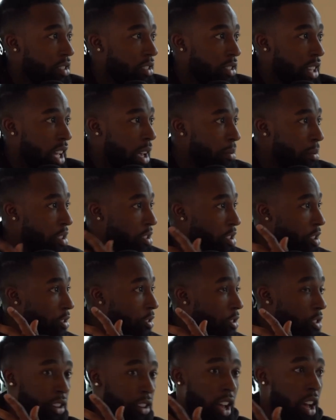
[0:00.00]
now I'm in the
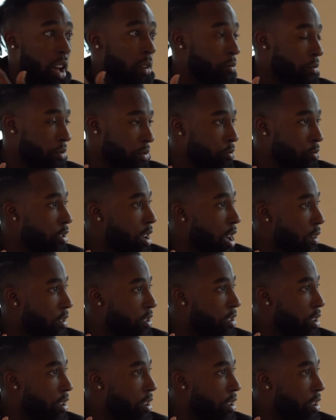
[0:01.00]
show, or now whatever.